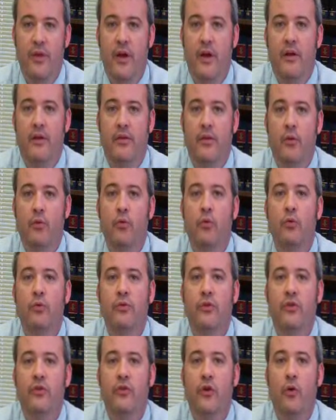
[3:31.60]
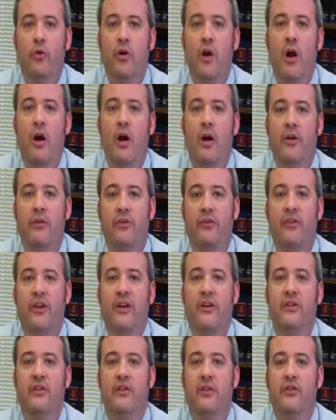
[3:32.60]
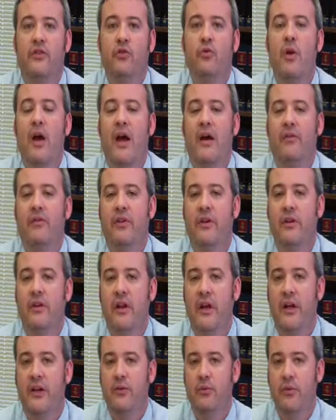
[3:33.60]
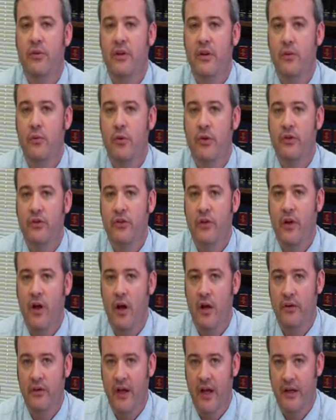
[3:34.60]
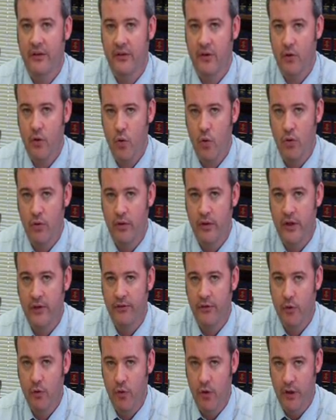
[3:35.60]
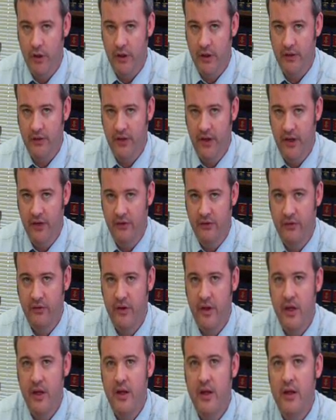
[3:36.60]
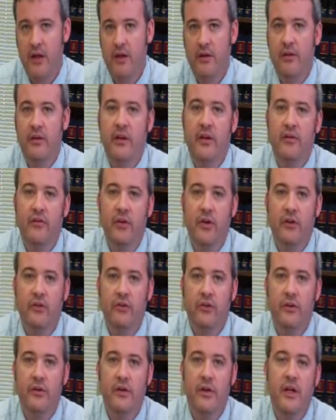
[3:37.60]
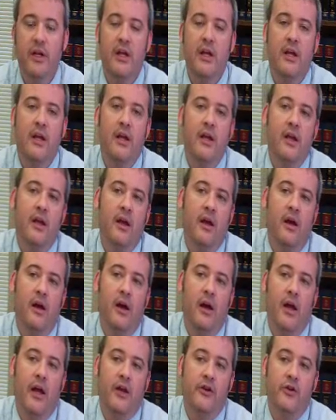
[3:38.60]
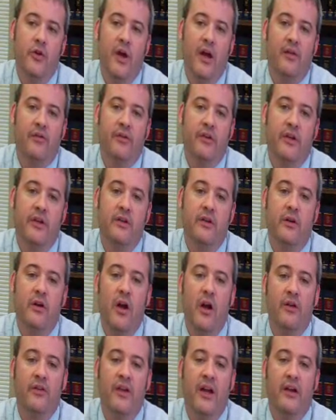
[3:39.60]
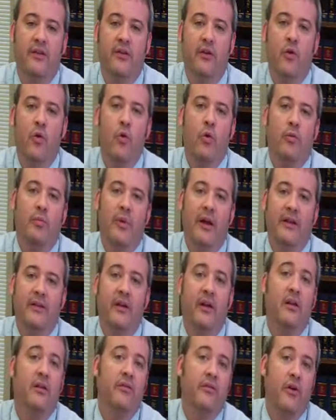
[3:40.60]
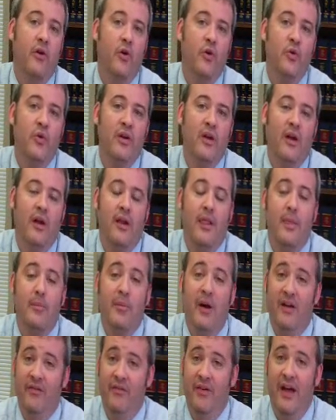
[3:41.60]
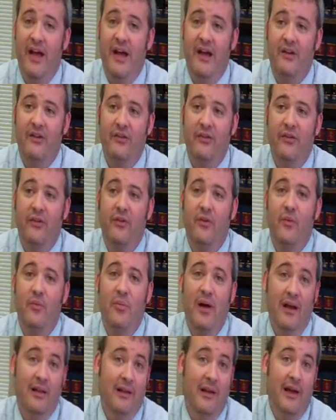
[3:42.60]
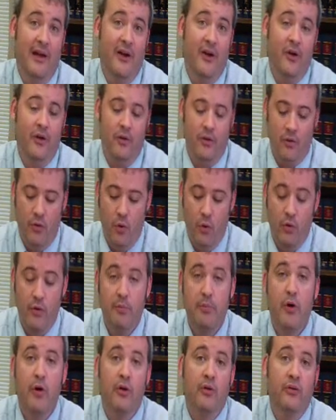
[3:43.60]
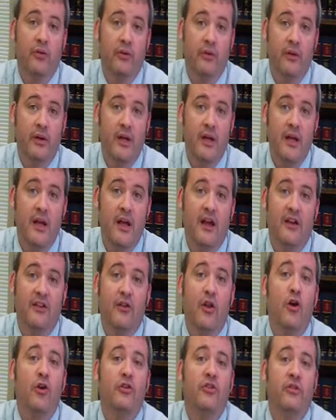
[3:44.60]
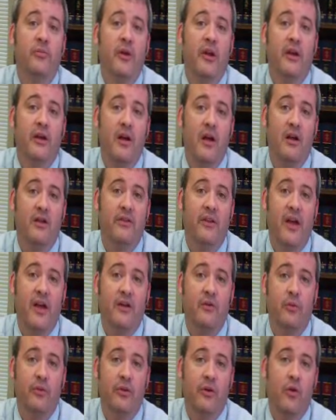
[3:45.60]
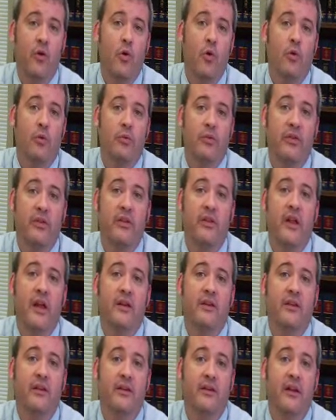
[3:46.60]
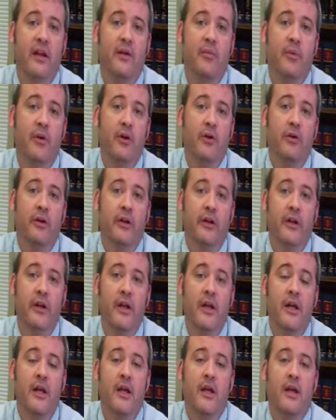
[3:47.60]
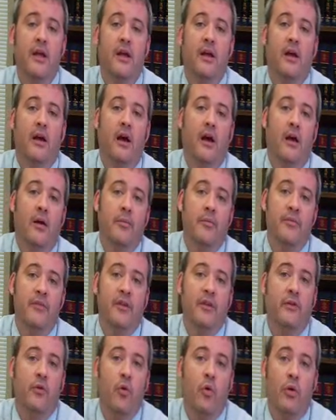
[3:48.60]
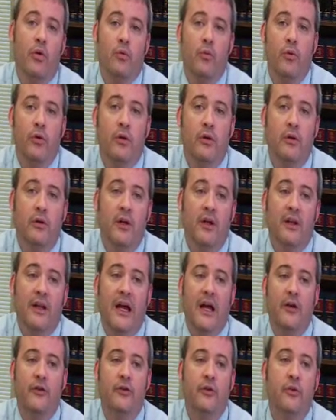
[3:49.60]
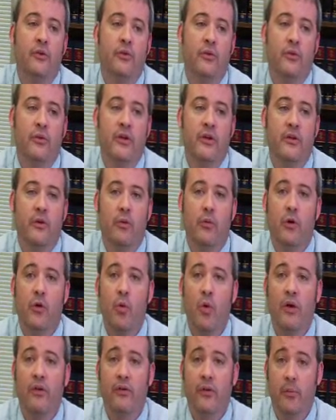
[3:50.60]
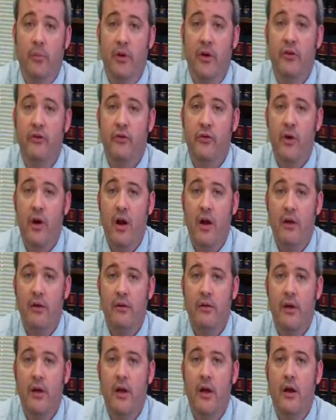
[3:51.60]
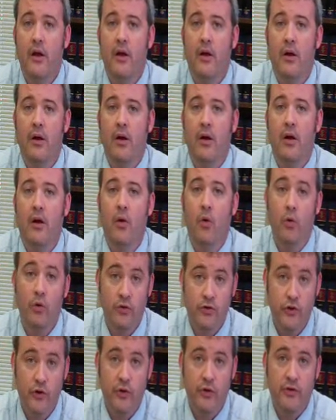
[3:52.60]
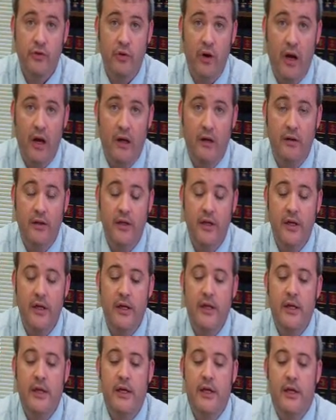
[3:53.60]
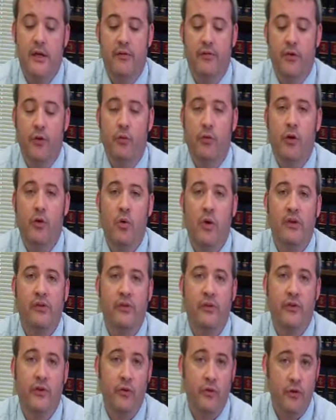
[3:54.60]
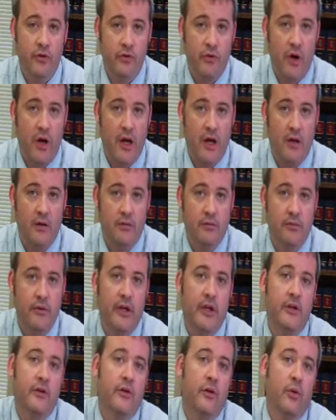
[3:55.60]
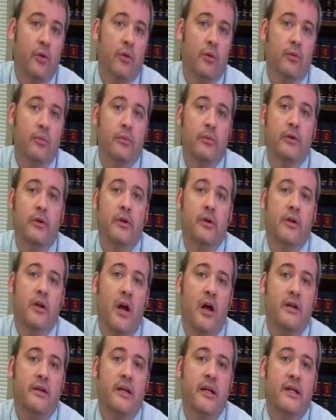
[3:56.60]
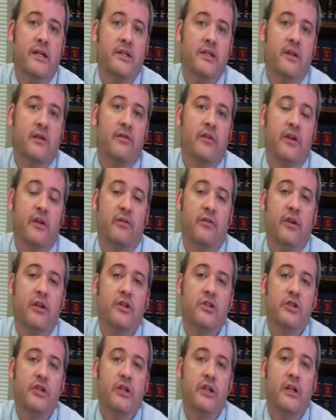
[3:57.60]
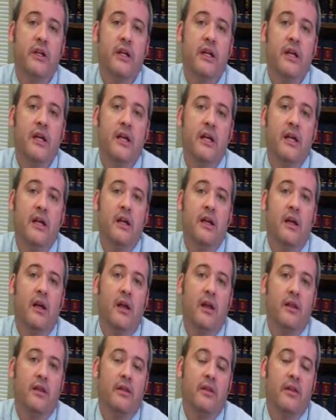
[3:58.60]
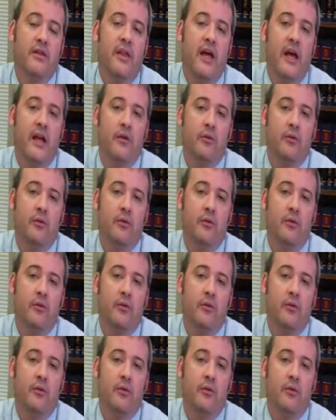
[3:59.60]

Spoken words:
the rule to show cause states that you have 10 days within which to contact the court if you want to contest the eviction. And you have to either contact the court by telephone, by fax, by letter, or in person. As long as you make contact with the court within that 10-day period, the court will allow you to either request a bench trial or a jury trial. If you request a jury trial in your contest of the eviction, then